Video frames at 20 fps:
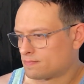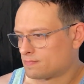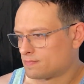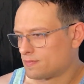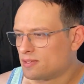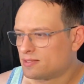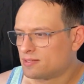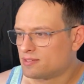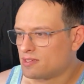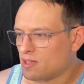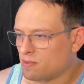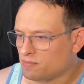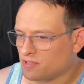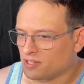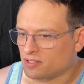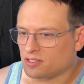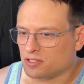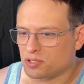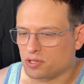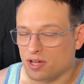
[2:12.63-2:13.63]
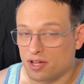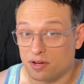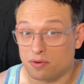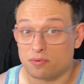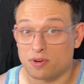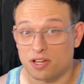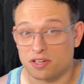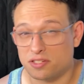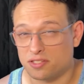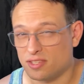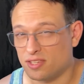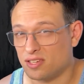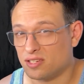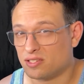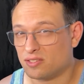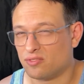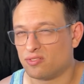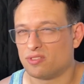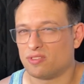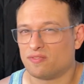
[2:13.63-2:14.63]
It's tempting to try to rush things
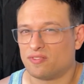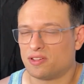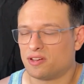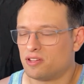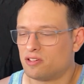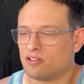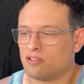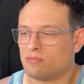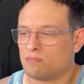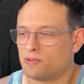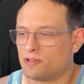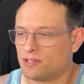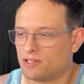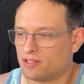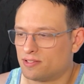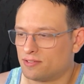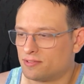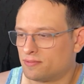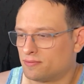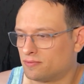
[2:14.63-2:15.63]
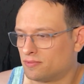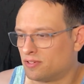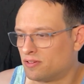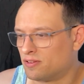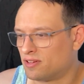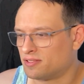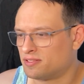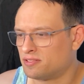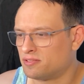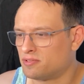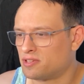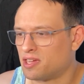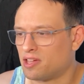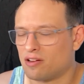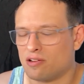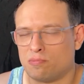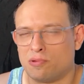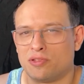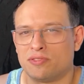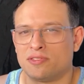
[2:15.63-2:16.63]
through the video, but you know, I do care
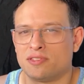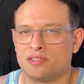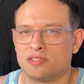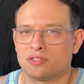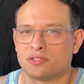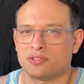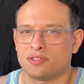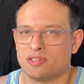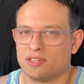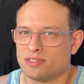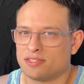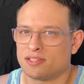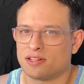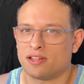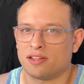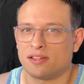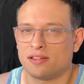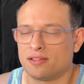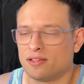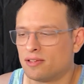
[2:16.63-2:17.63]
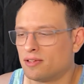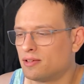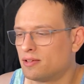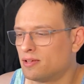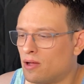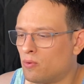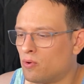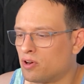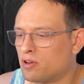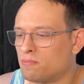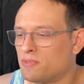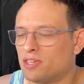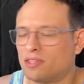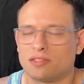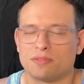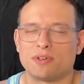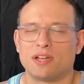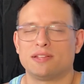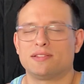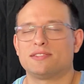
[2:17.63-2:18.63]
about these trees and I want to make the
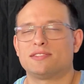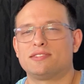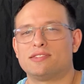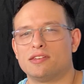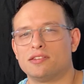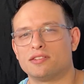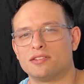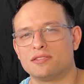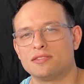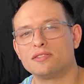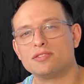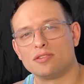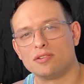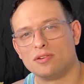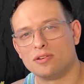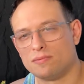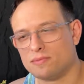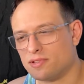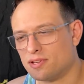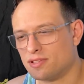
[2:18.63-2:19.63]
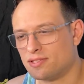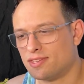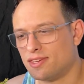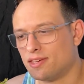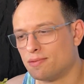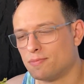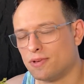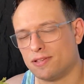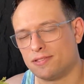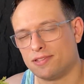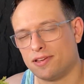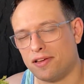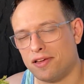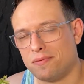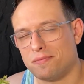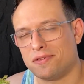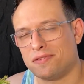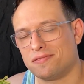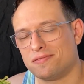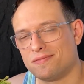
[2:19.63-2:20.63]
right decision, so I'm going to take my
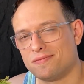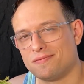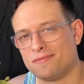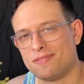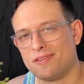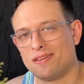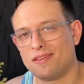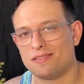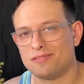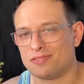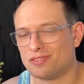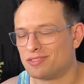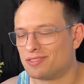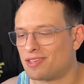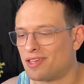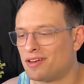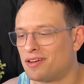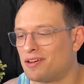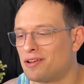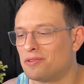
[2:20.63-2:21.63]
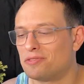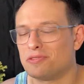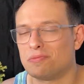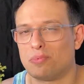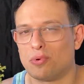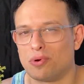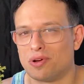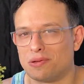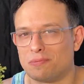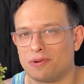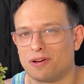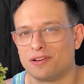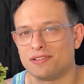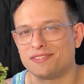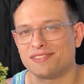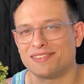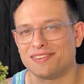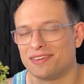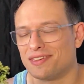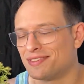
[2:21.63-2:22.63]
time and just edit out the boring
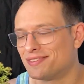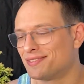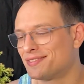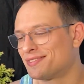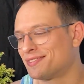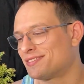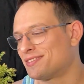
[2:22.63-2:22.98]
parts, I guess.